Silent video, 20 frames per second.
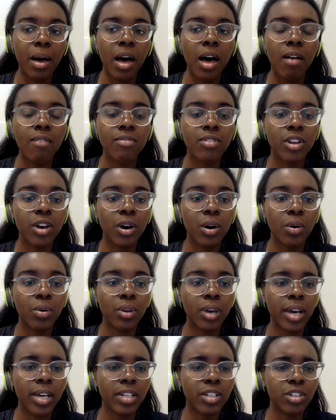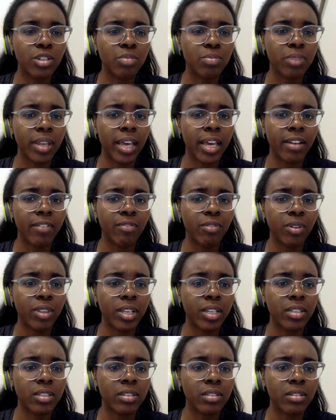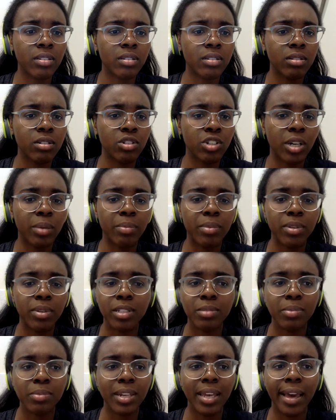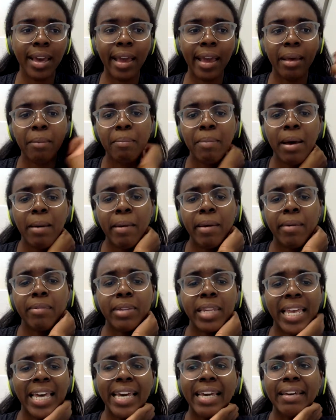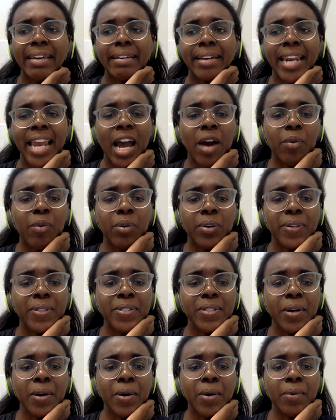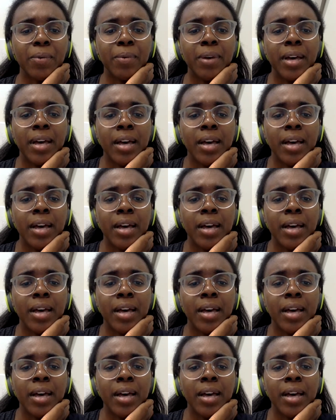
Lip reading: Of note, I do plan for this stream to just be like about maybe like an hour or so.